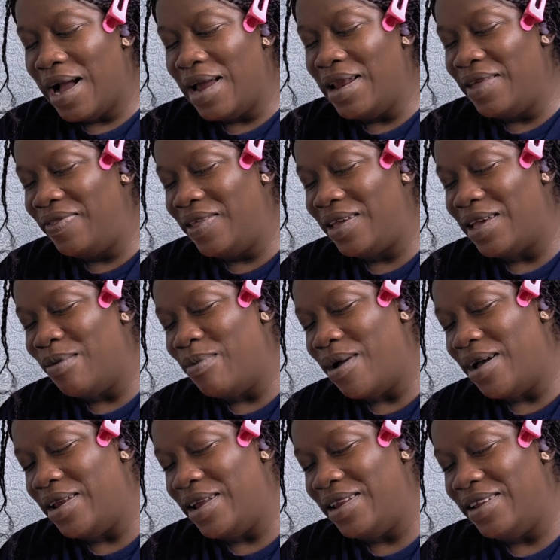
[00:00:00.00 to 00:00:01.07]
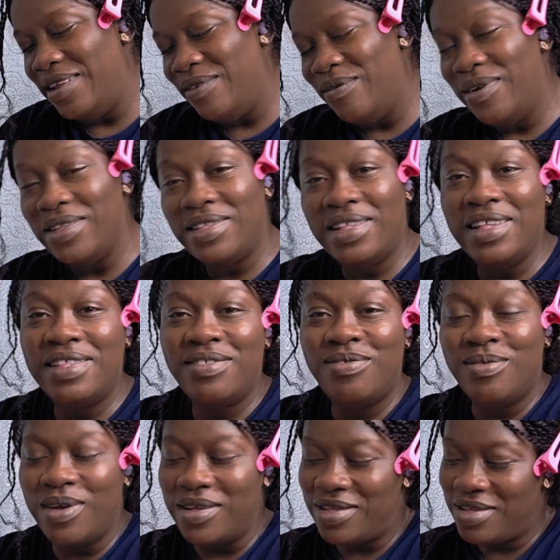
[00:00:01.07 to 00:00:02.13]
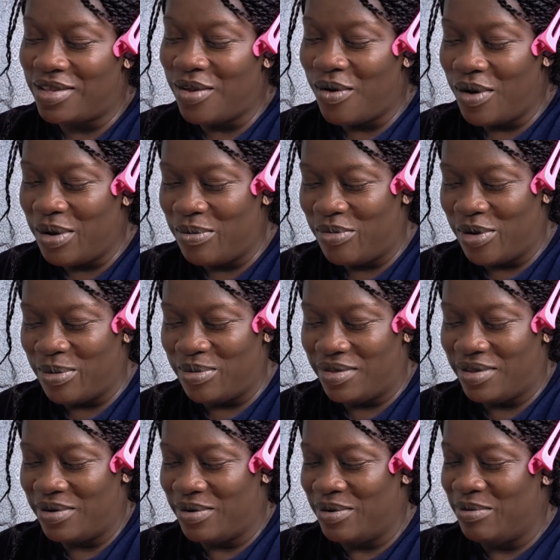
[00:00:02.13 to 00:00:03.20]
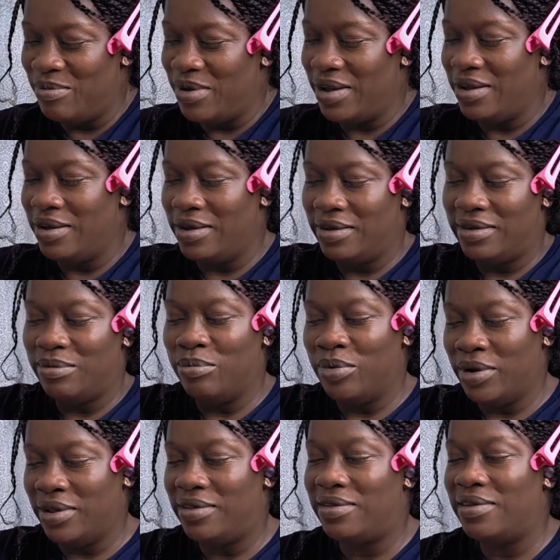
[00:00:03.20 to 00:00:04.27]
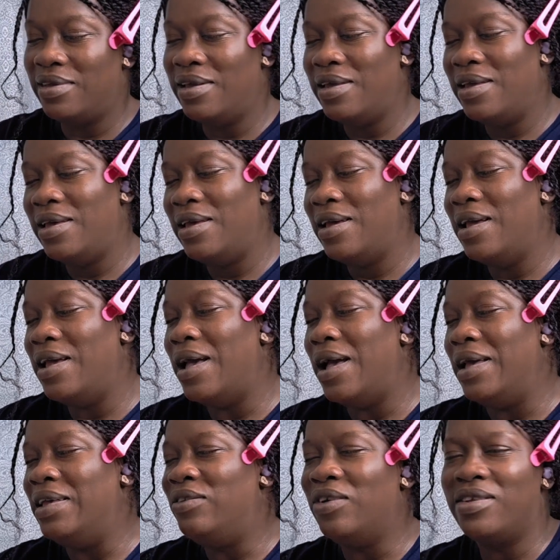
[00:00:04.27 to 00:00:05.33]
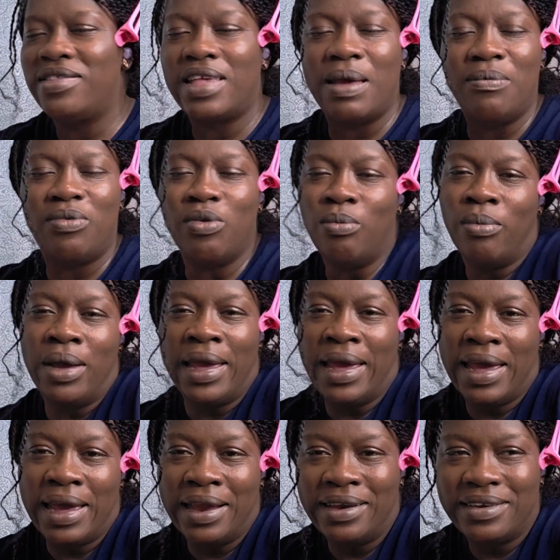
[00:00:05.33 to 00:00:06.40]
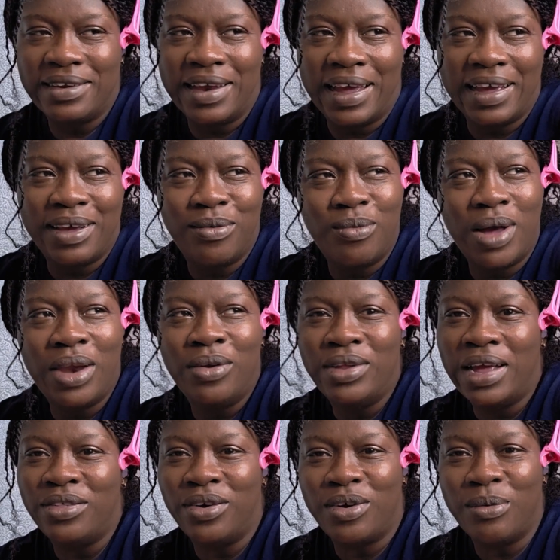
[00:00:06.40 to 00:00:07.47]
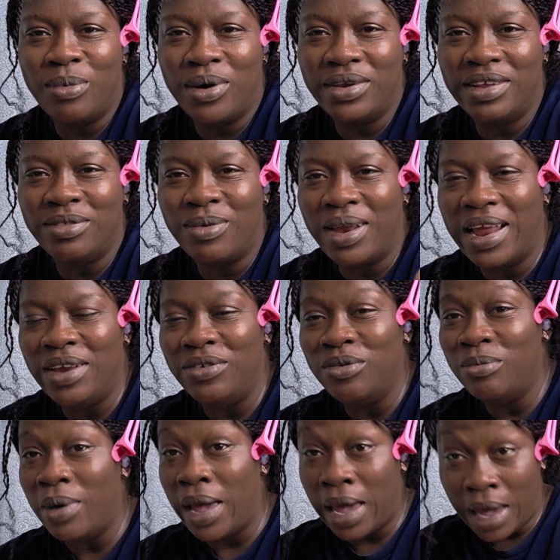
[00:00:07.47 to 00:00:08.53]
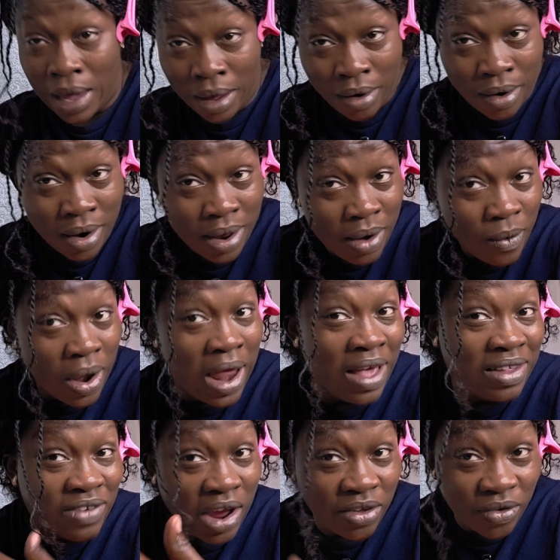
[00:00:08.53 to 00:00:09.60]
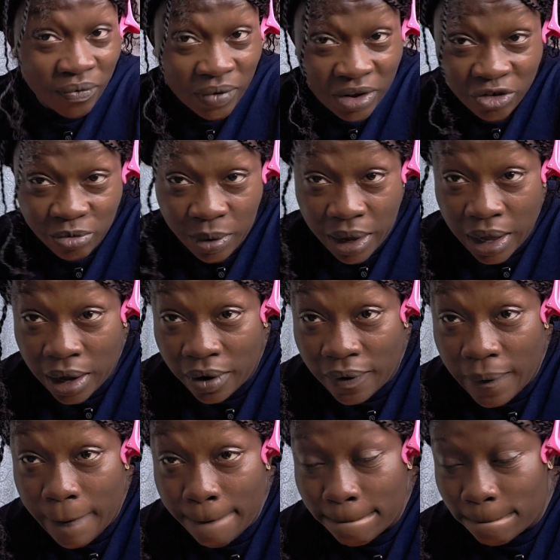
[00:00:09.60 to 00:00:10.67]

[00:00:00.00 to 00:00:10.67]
I didn't think about it. This was so impromptu. Oh my gosh! But it just came to my head. Like, why don't I talk about this while I do my hair? While I try to finish my hair.